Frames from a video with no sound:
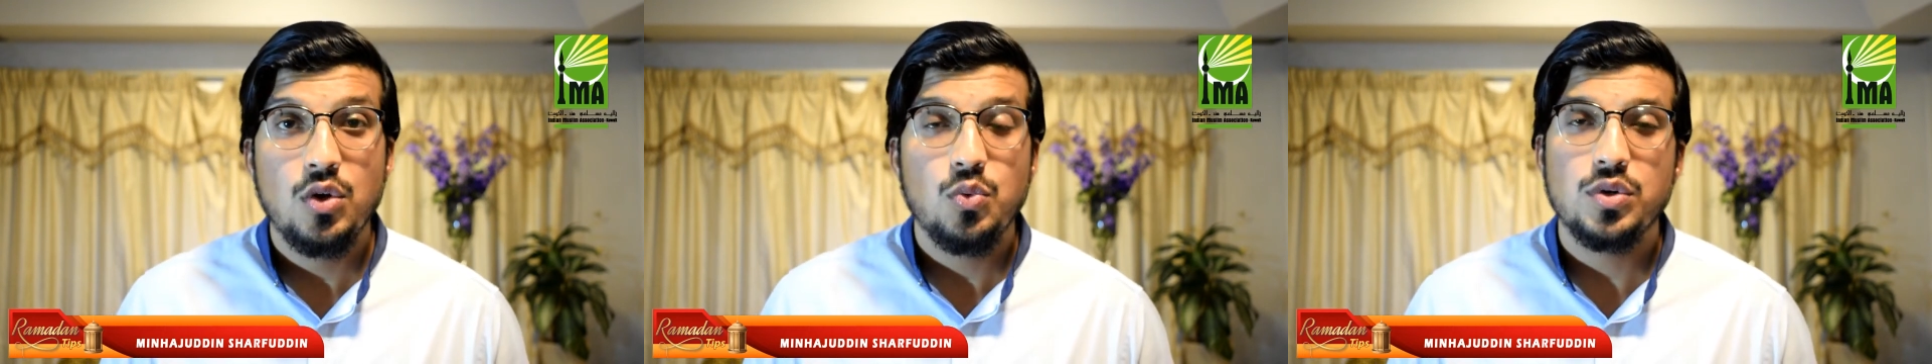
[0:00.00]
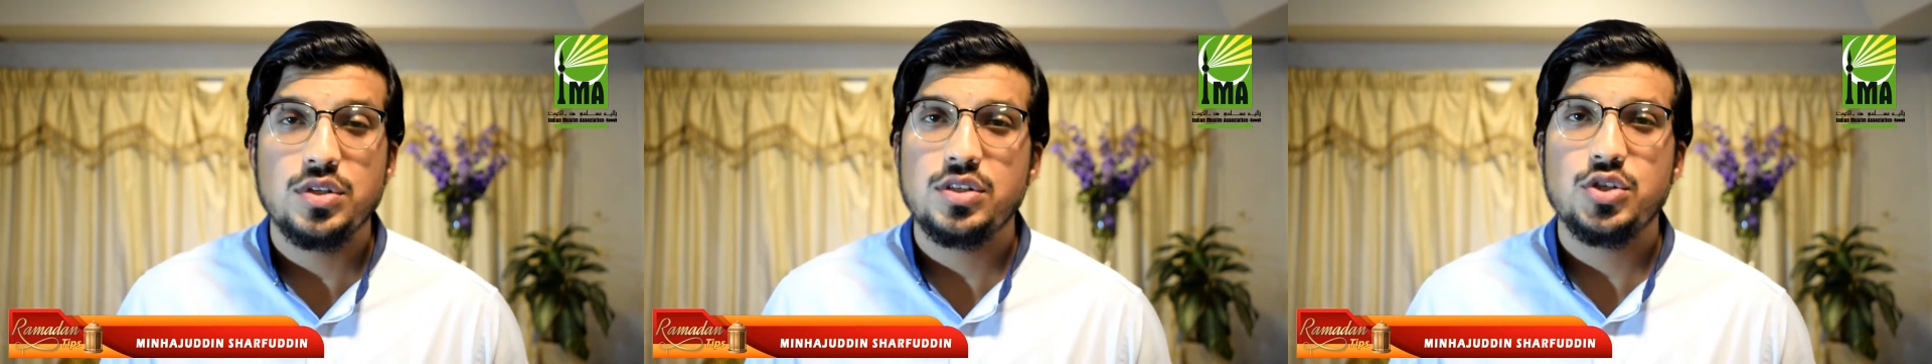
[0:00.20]

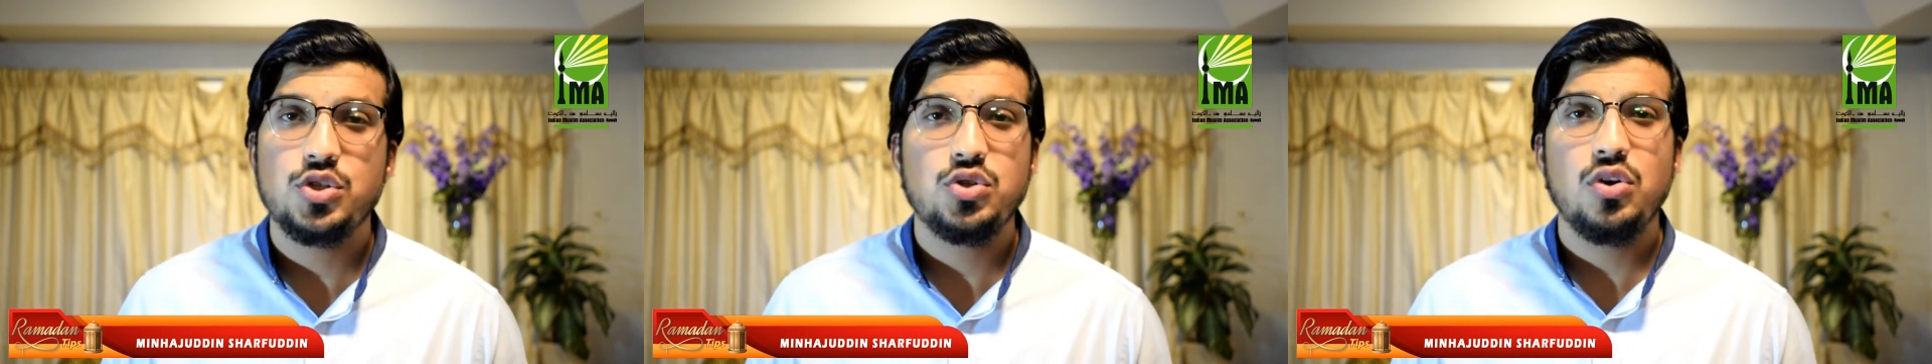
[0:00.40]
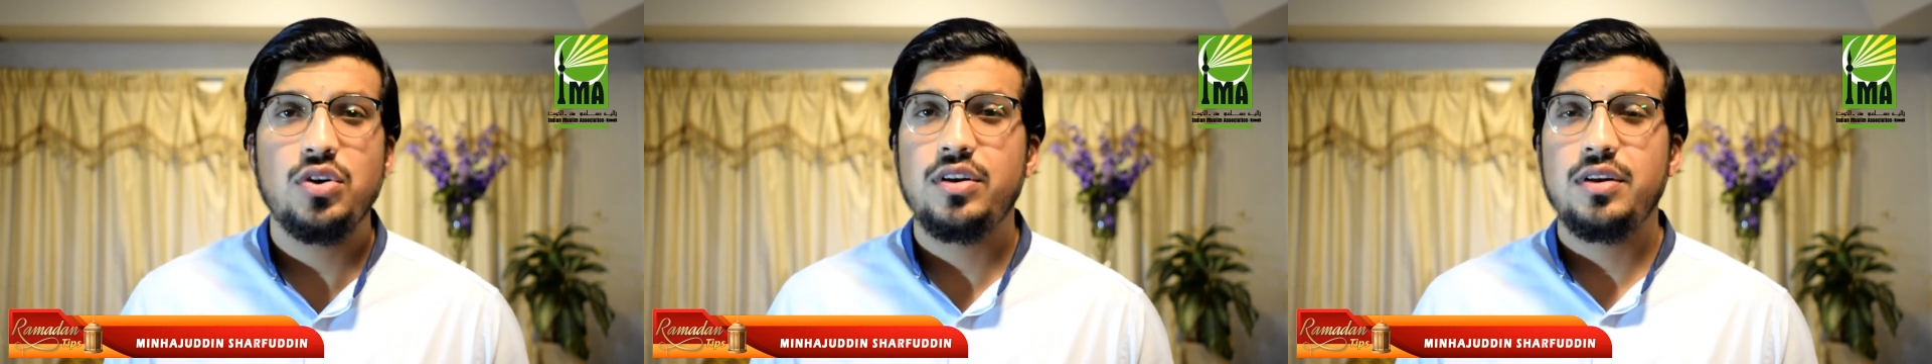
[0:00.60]
was a
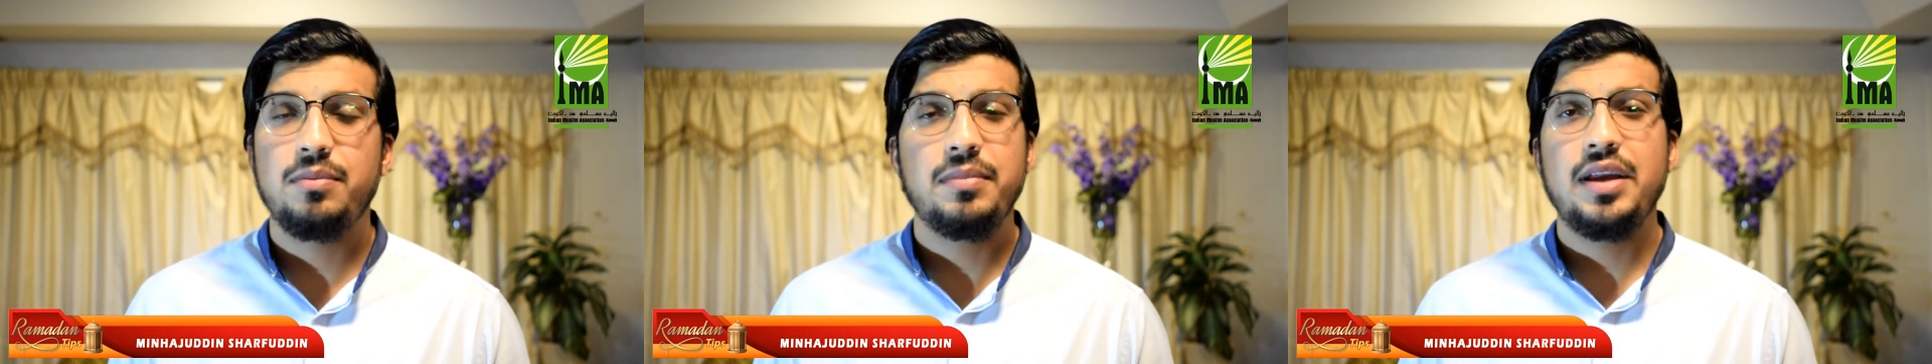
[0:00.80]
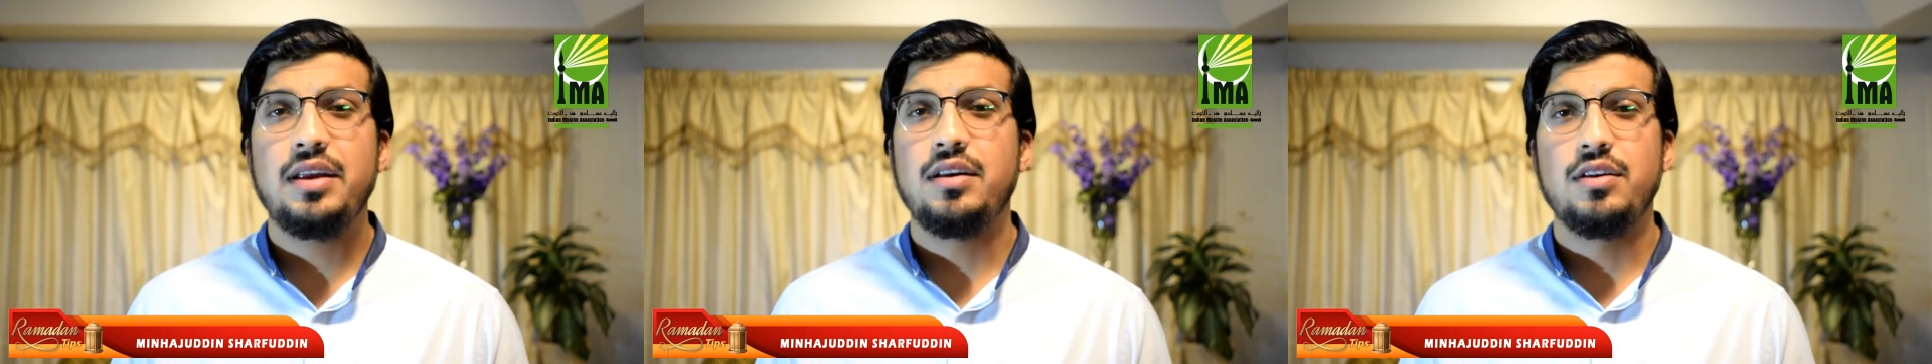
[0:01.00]
short
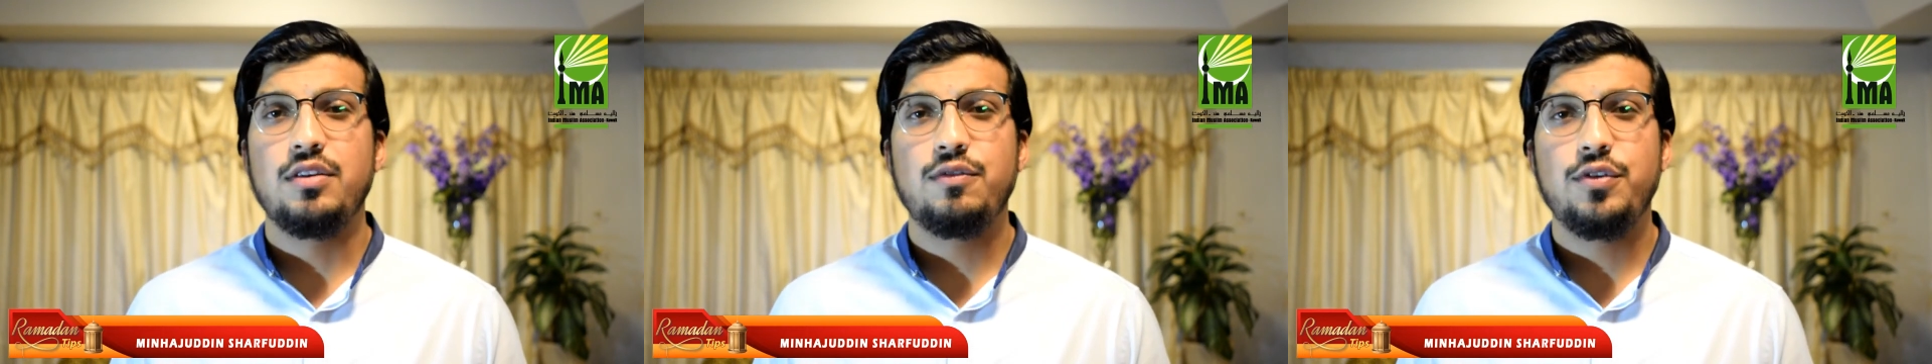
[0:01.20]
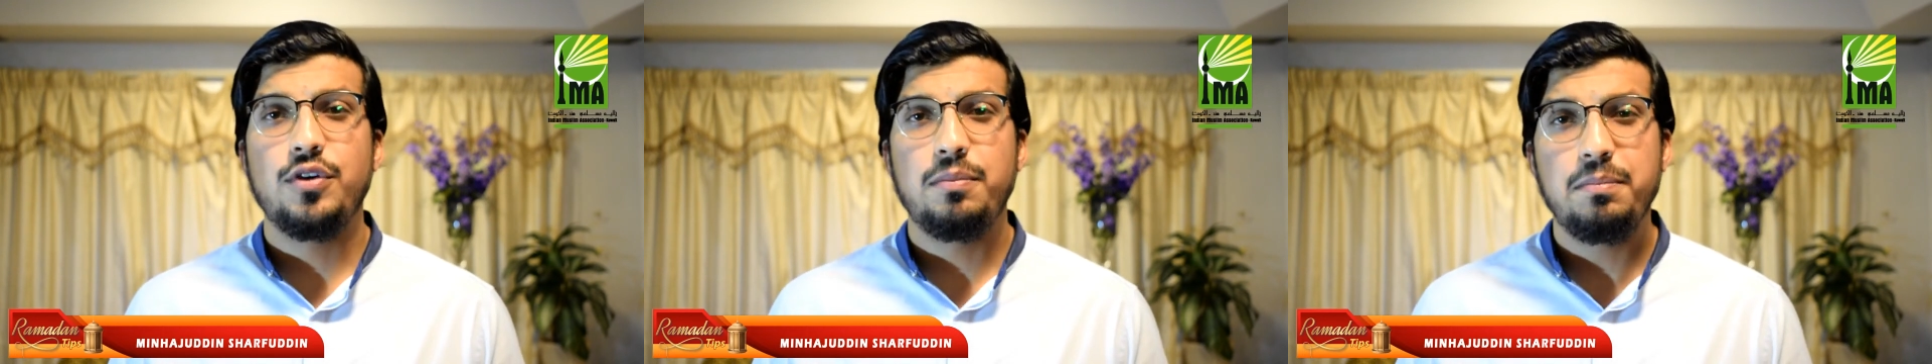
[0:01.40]
reminder
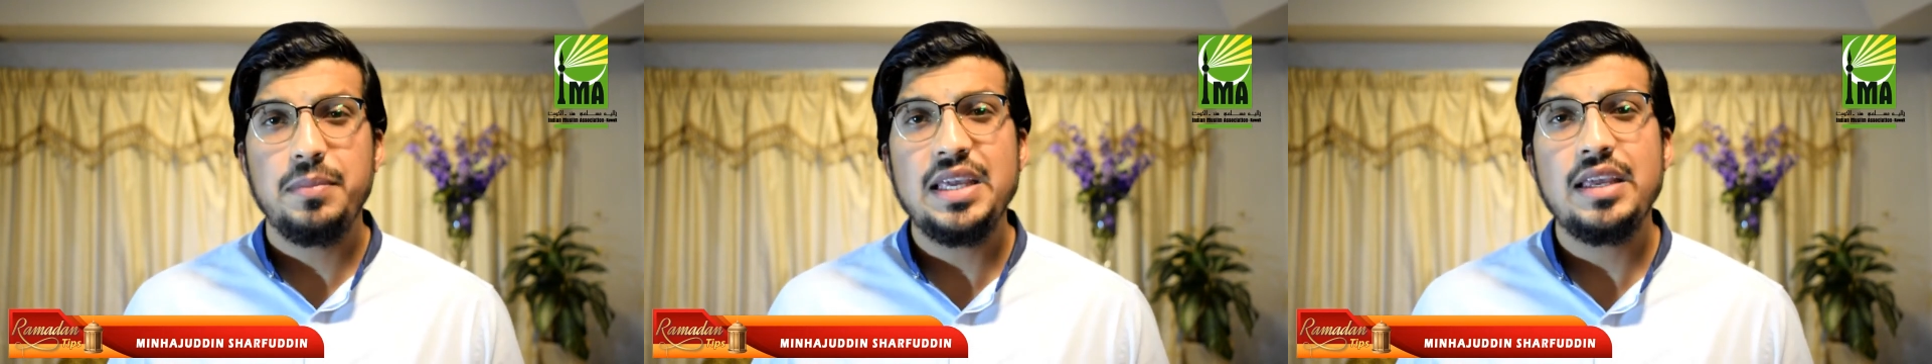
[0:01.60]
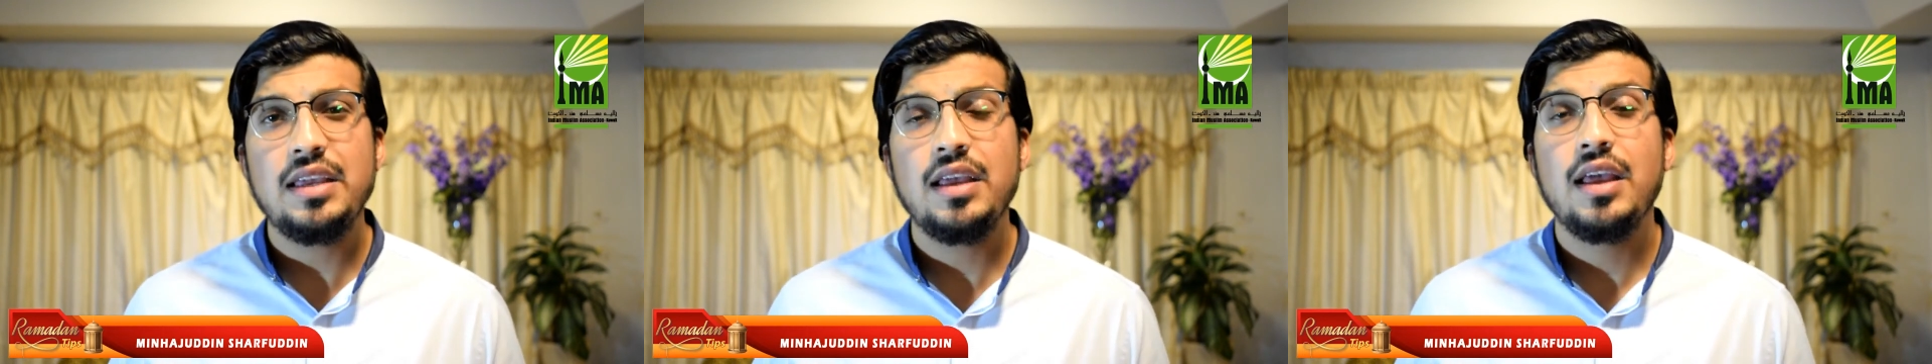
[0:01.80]
for
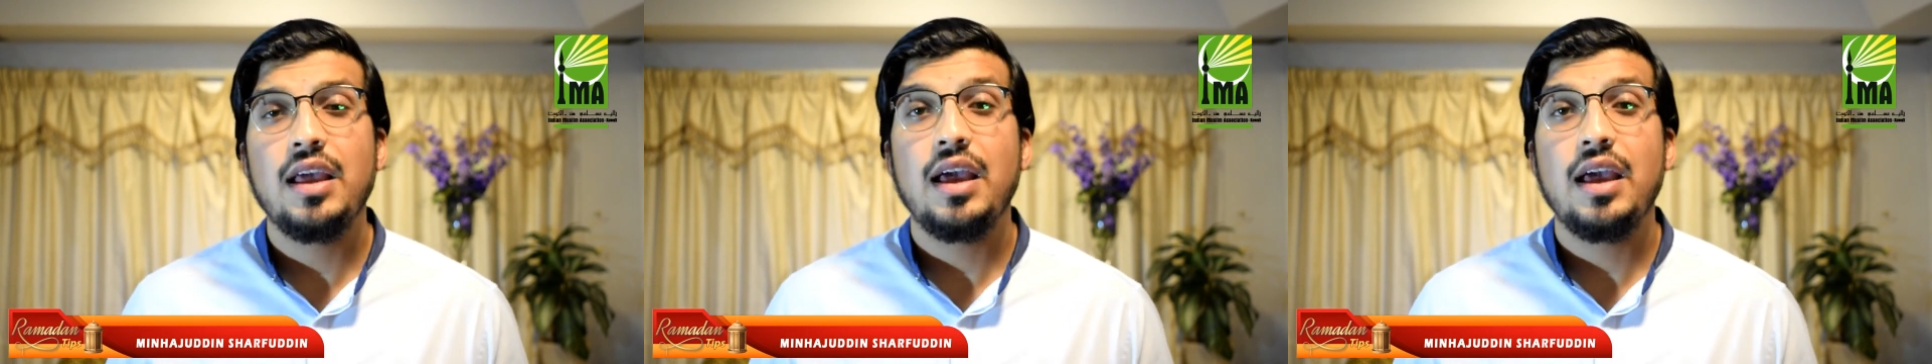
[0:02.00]
me